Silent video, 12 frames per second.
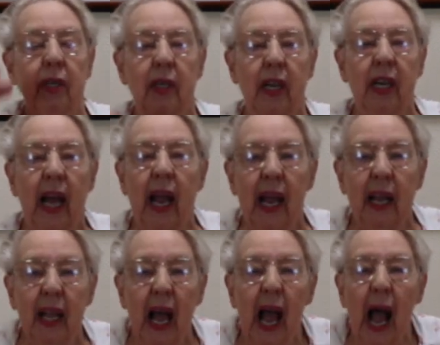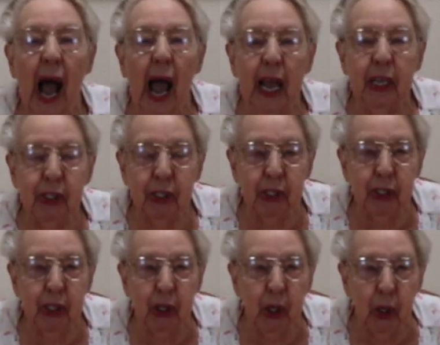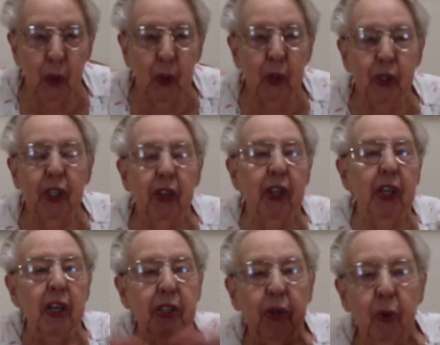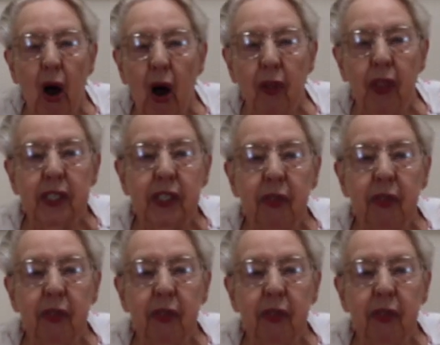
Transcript: and I had to salute and then do all this,